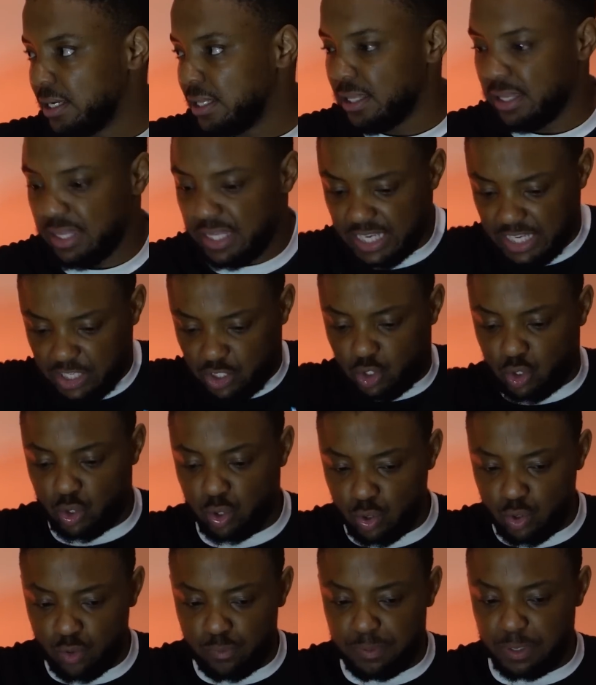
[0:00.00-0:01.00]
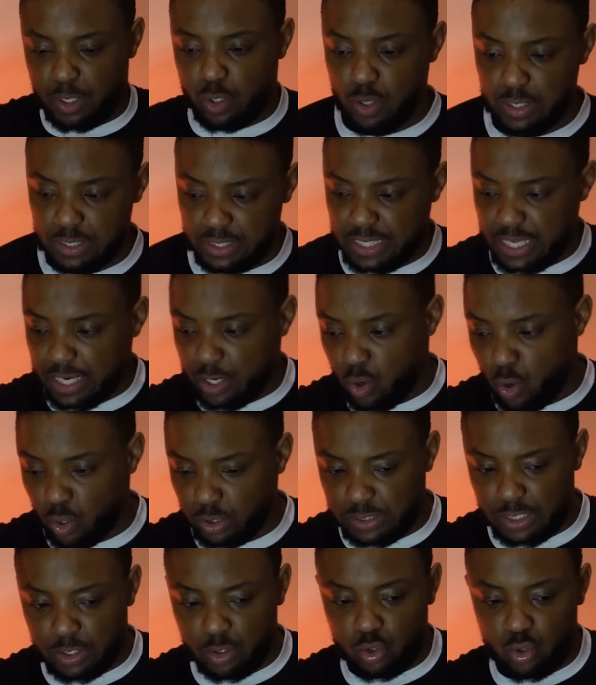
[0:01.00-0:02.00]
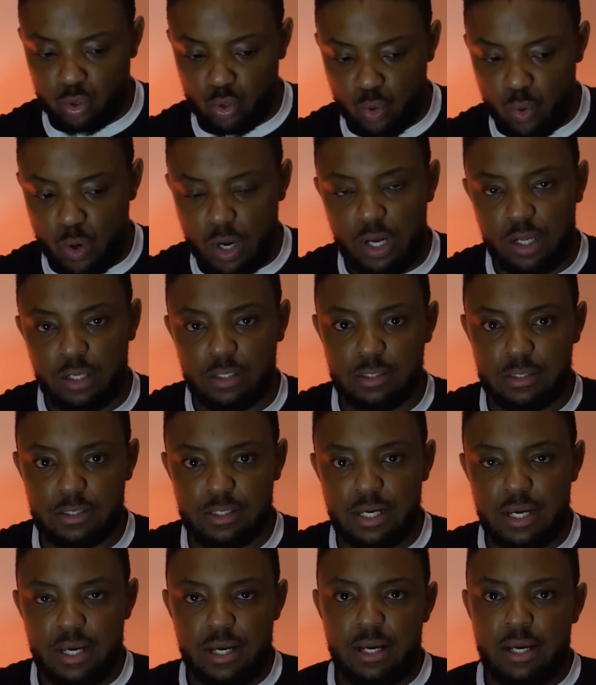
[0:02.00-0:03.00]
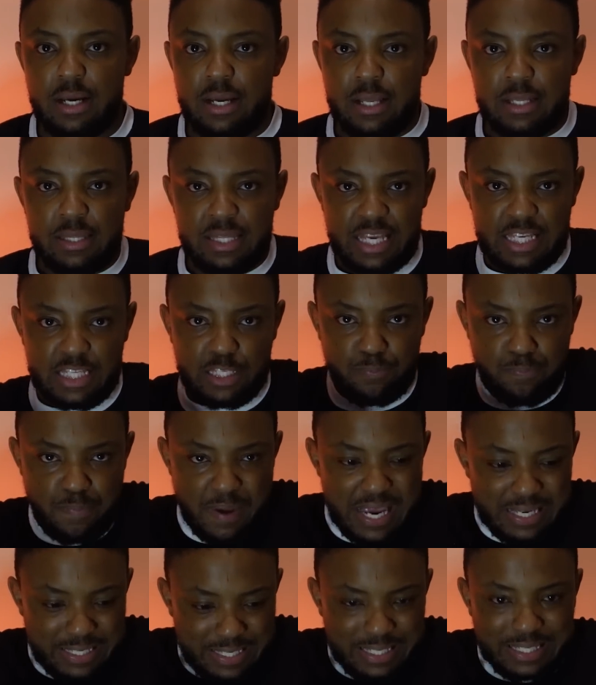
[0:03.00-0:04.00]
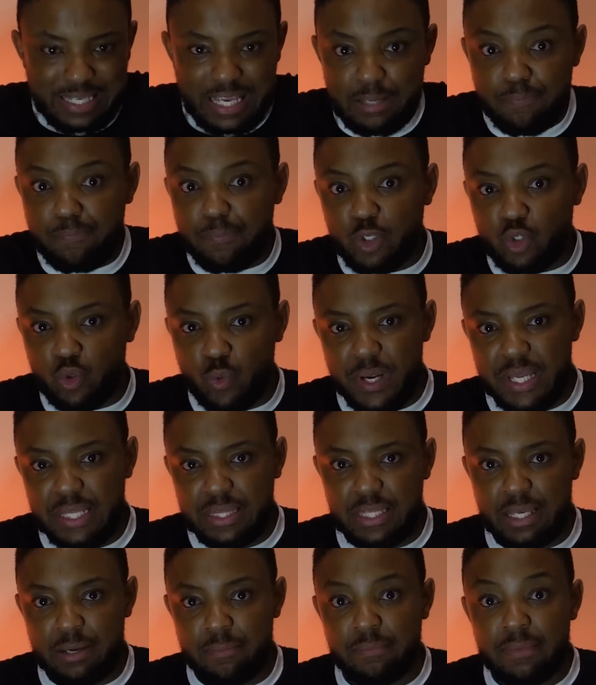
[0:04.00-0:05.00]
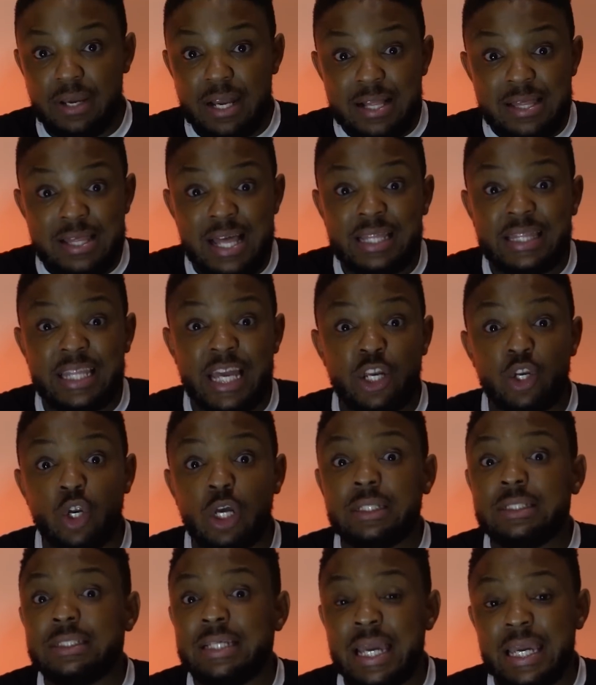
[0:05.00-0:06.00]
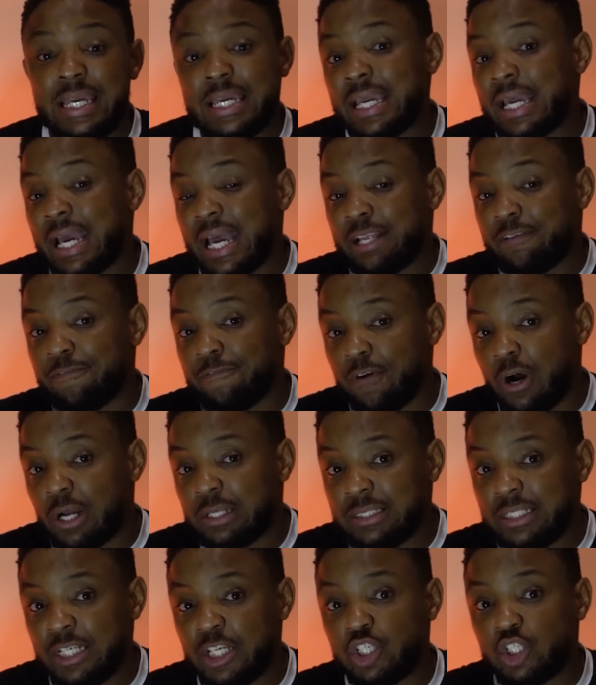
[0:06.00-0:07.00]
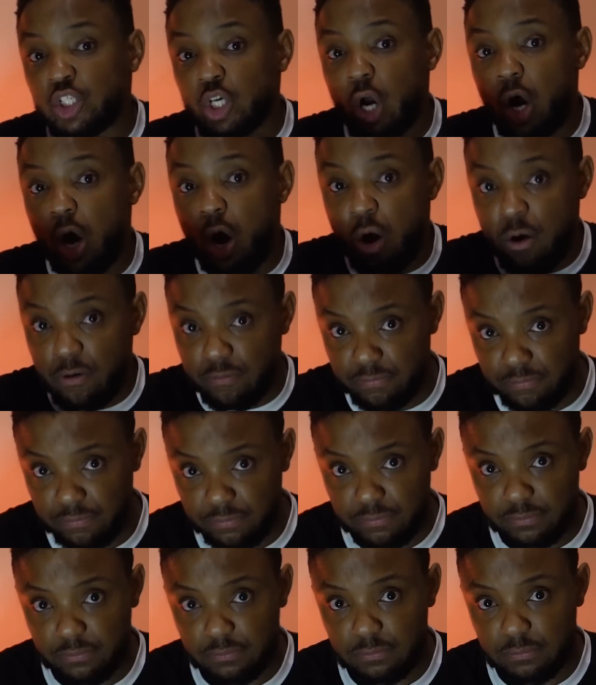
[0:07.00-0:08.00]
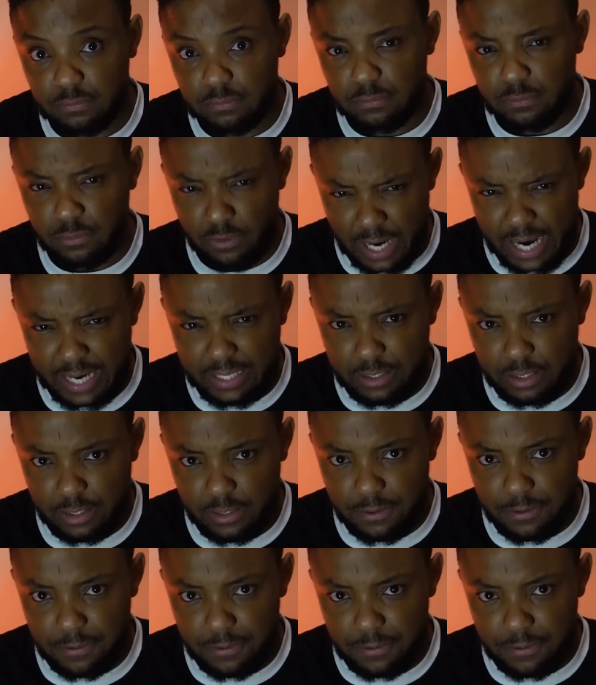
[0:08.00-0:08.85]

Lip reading: these two, because they're caught in two worlds, there's spaces in between them that they're not taking advantage of, right?